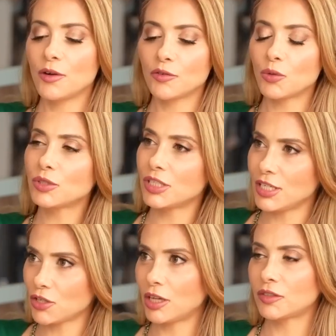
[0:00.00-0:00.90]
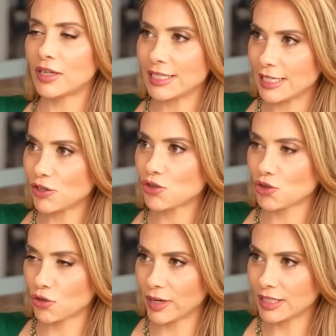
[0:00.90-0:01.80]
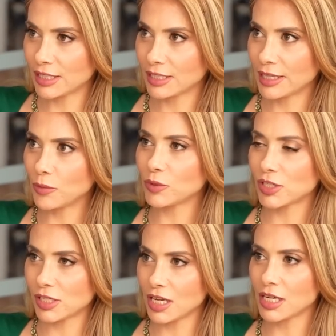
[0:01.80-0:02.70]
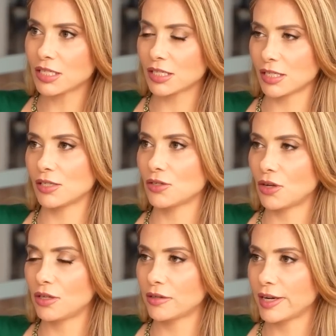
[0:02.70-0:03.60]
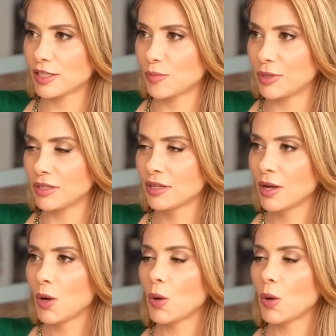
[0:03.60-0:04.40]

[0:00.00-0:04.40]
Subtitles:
overall de-dollarization trend that we're seeing since the dollar has been